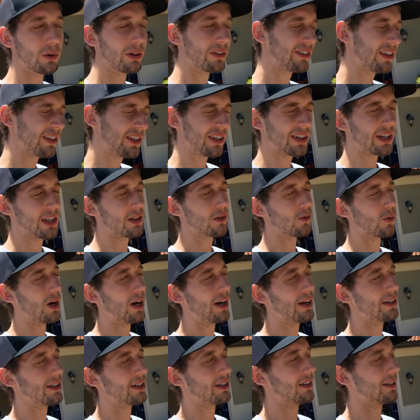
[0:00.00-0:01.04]
Once I took it in the
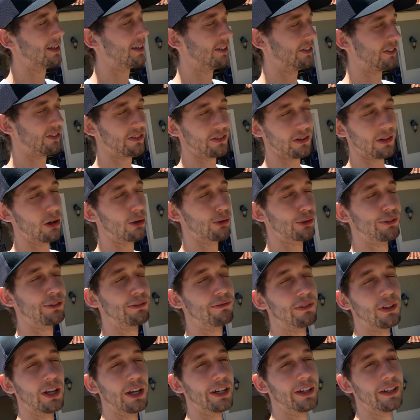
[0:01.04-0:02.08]
water, I just over
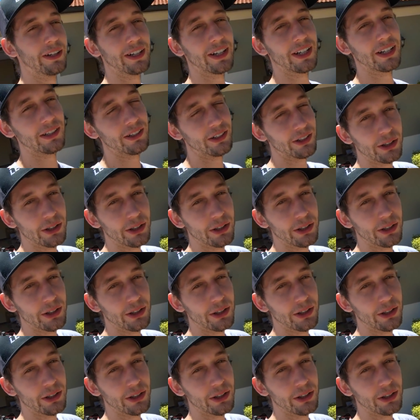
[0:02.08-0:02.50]
flooded it.